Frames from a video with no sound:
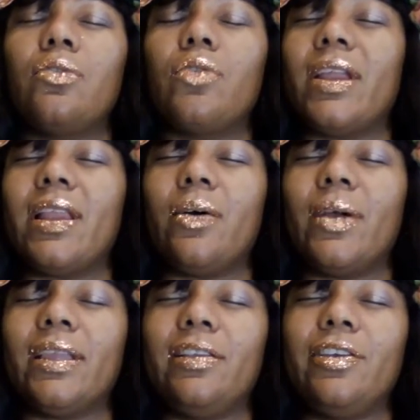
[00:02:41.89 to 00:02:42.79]
Right now
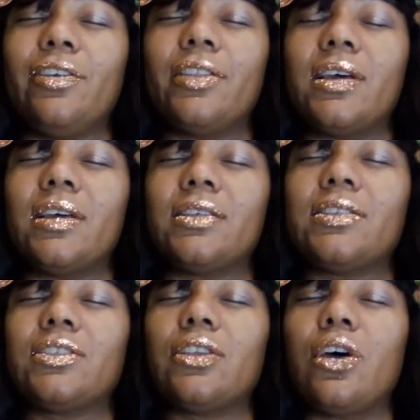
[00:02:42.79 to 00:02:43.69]
I can hear the
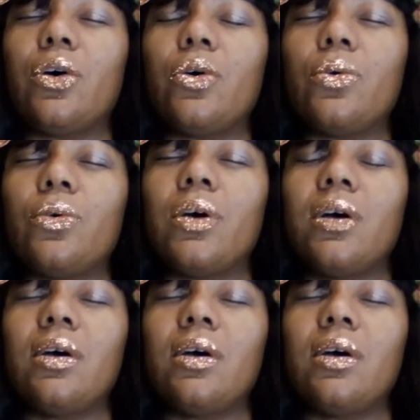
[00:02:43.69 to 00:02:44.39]
slow,